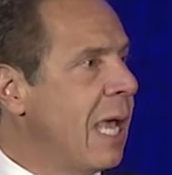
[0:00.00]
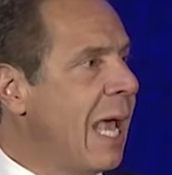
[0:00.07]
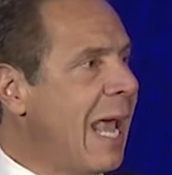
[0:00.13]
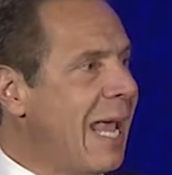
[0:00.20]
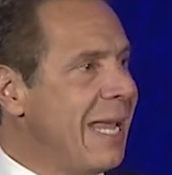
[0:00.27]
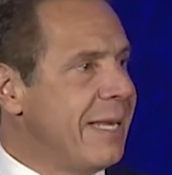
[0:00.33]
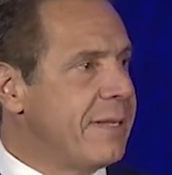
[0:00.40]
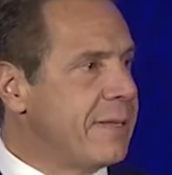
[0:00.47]

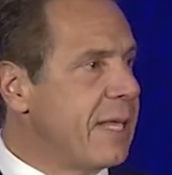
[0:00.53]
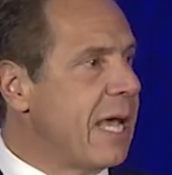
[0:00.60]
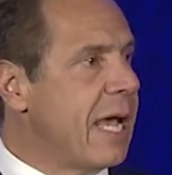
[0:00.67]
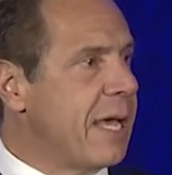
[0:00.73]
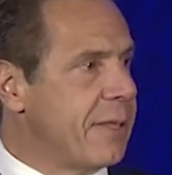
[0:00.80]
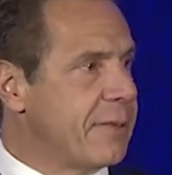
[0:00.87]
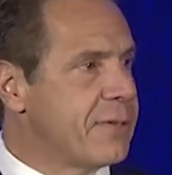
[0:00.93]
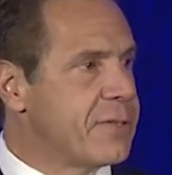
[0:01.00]
Eight
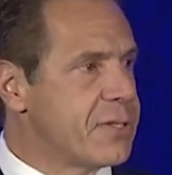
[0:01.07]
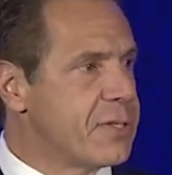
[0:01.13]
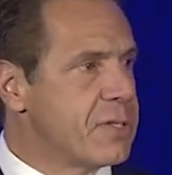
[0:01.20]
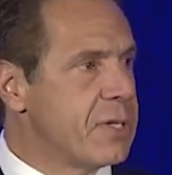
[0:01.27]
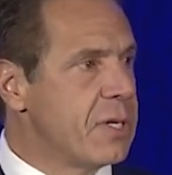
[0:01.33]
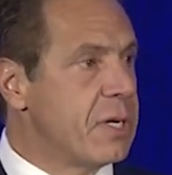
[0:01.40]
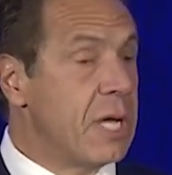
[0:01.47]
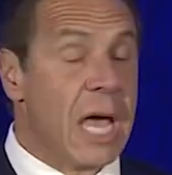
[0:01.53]
deaths,
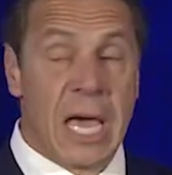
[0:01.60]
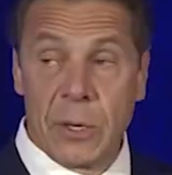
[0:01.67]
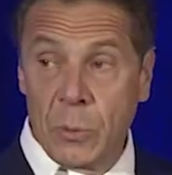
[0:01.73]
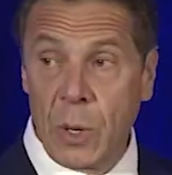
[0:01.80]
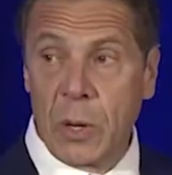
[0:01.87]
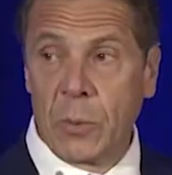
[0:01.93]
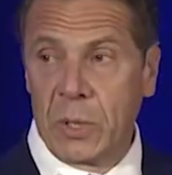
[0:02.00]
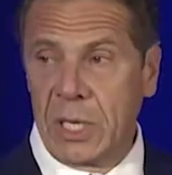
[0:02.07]
and
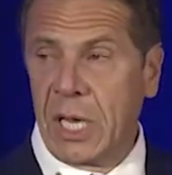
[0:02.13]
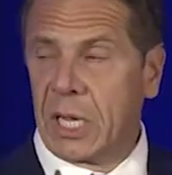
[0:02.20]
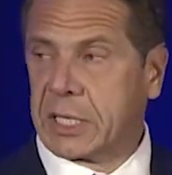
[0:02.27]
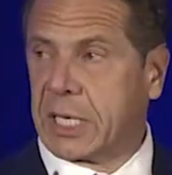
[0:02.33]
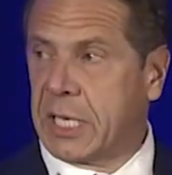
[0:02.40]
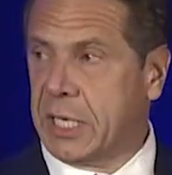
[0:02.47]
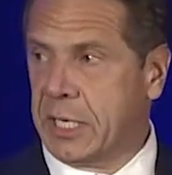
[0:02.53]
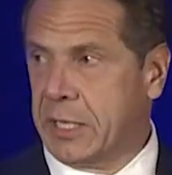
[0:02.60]
we were
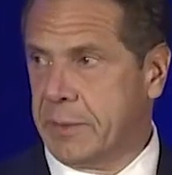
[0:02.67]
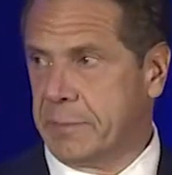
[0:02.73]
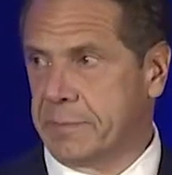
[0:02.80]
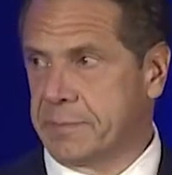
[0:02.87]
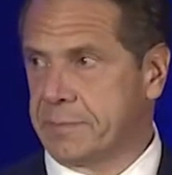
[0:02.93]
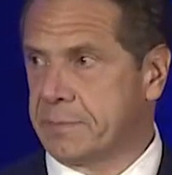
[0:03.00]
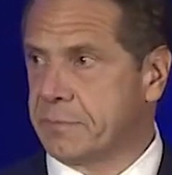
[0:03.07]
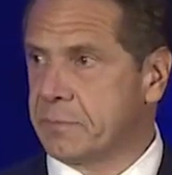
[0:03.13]
lucky.
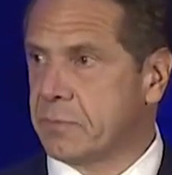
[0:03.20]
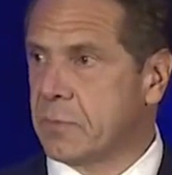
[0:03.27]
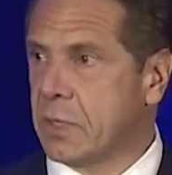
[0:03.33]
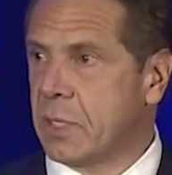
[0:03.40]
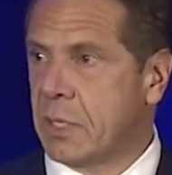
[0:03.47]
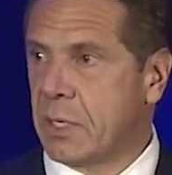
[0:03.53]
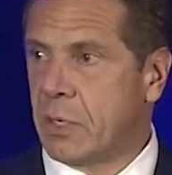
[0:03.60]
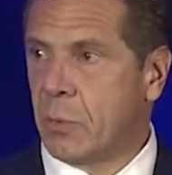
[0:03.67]

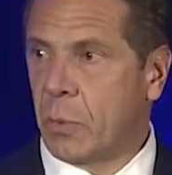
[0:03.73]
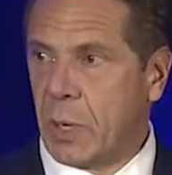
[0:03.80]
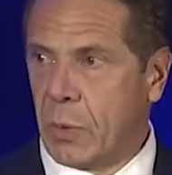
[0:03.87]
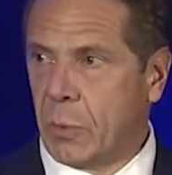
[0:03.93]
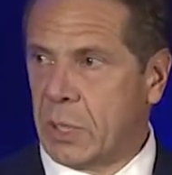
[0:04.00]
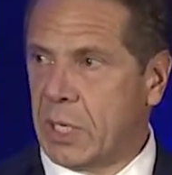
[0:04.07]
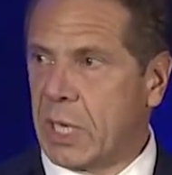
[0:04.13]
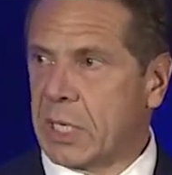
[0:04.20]
We
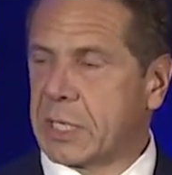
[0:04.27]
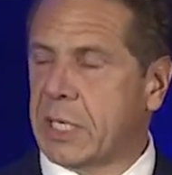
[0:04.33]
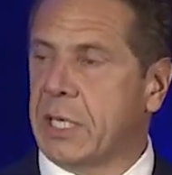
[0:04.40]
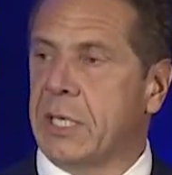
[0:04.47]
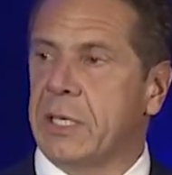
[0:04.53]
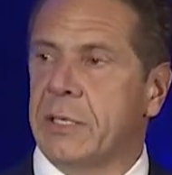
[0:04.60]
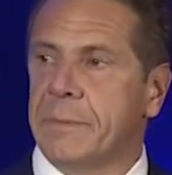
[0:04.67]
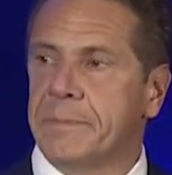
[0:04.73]
were
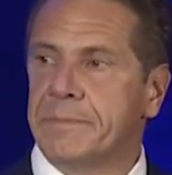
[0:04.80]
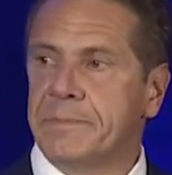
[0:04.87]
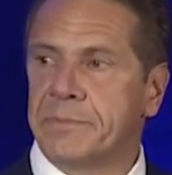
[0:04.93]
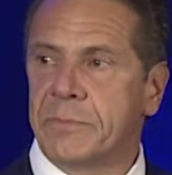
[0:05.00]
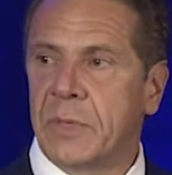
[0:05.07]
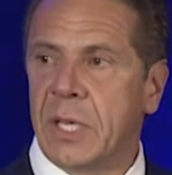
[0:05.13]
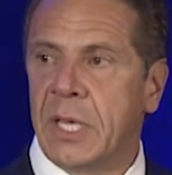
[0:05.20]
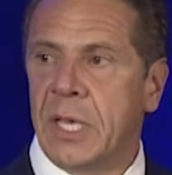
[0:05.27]
lucky.
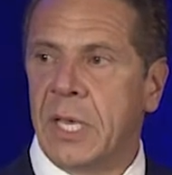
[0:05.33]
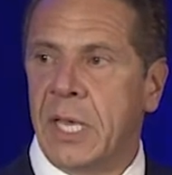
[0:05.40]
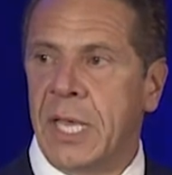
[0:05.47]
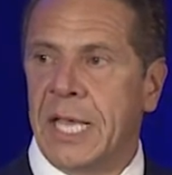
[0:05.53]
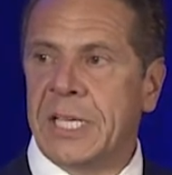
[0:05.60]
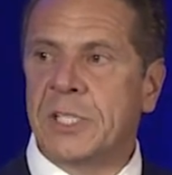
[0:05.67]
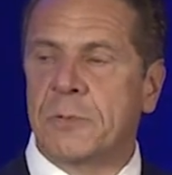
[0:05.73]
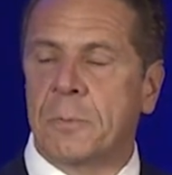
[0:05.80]

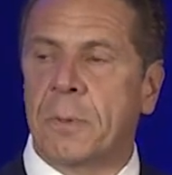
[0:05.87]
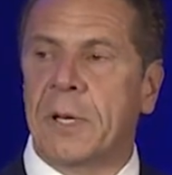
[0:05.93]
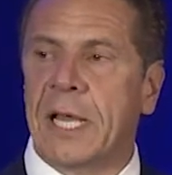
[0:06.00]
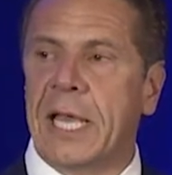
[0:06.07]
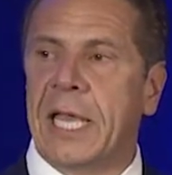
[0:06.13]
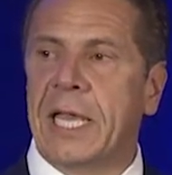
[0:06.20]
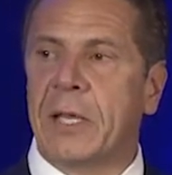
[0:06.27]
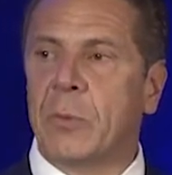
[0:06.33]
His
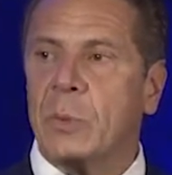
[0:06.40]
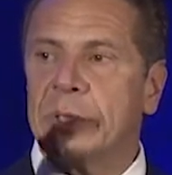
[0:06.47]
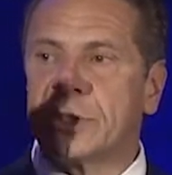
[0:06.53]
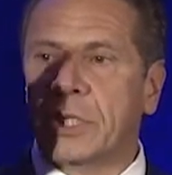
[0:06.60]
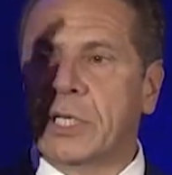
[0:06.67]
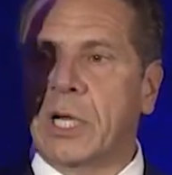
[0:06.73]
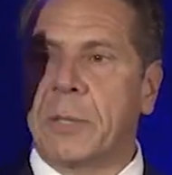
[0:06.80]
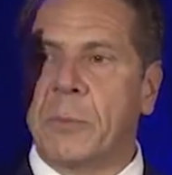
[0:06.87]
plan was
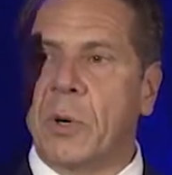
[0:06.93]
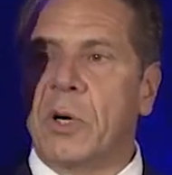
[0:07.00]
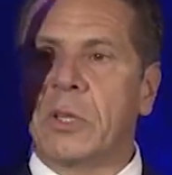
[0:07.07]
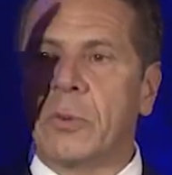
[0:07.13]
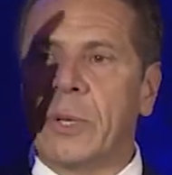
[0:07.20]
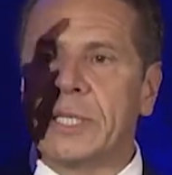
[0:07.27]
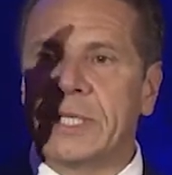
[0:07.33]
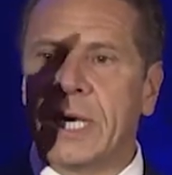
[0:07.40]
to come all
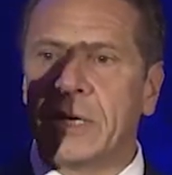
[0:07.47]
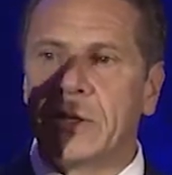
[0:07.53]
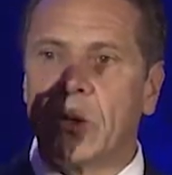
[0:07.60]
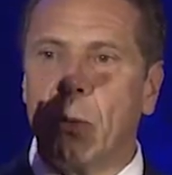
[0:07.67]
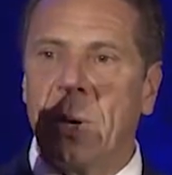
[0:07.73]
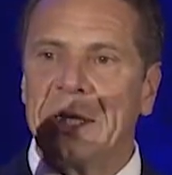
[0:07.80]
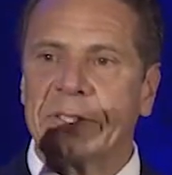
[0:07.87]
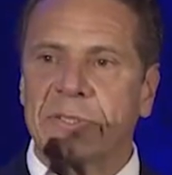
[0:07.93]
the way down the
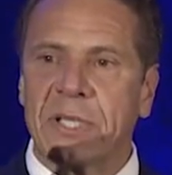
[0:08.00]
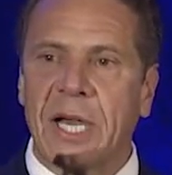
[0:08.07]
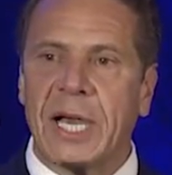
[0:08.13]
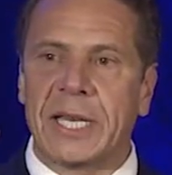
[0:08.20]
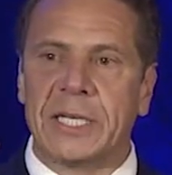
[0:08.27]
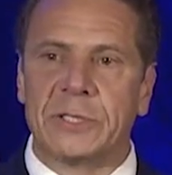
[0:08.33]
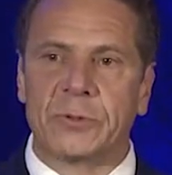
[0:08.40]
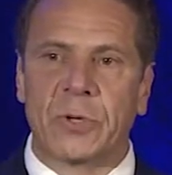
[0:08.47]
west
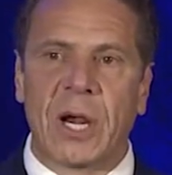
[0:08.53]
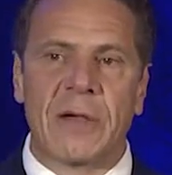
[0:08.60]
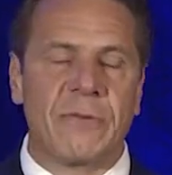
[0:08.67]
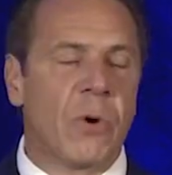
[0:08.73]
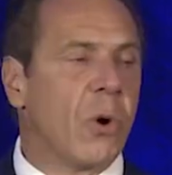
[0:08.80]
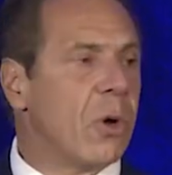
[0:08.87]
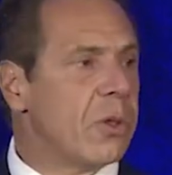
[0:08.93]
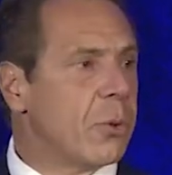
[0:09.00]
side and drive
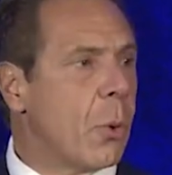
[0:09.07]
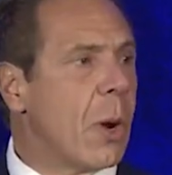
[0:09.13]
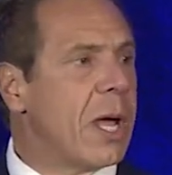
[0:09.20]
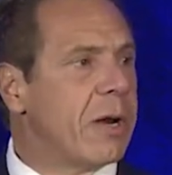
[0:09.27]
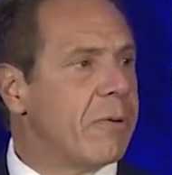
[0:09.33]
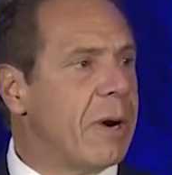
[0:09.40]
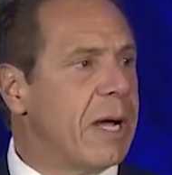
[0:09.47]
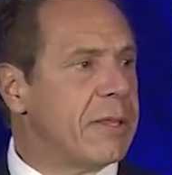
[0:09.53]
all the way
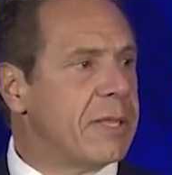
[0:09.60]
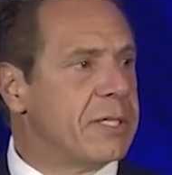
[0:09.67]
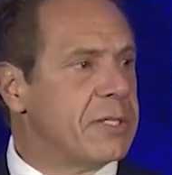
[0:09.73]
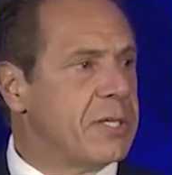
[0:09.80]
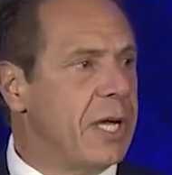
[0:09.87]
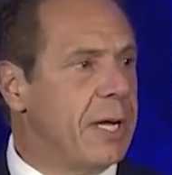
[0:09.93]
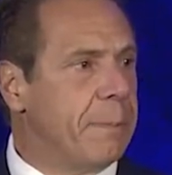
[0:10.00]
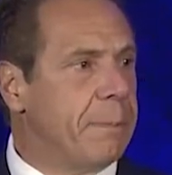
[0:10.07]
around the
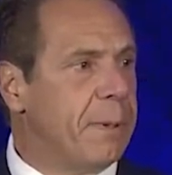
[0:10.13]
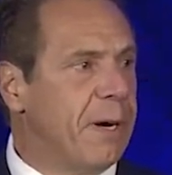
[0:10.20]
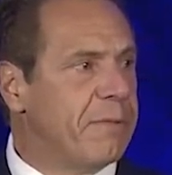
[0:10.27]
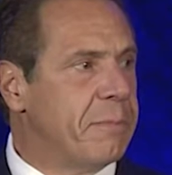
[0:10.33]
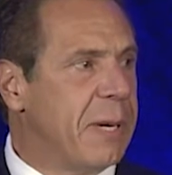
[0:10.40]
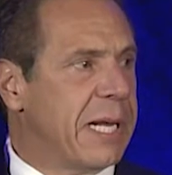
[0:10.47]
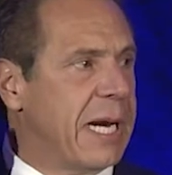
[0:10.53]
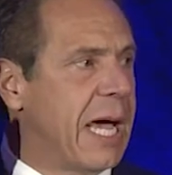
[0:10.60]
tip of
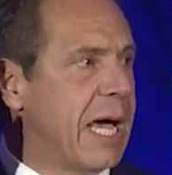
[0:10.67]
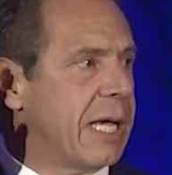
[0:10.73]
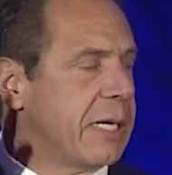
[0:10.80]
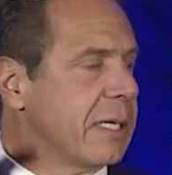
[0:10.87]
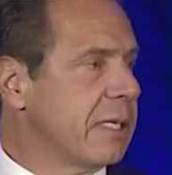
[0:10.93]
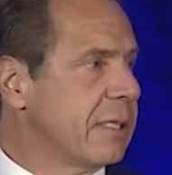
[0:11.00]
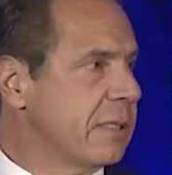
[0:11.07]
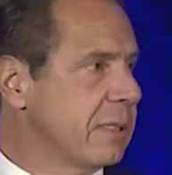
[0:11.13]

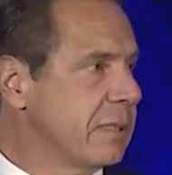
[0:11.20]
Manhattan.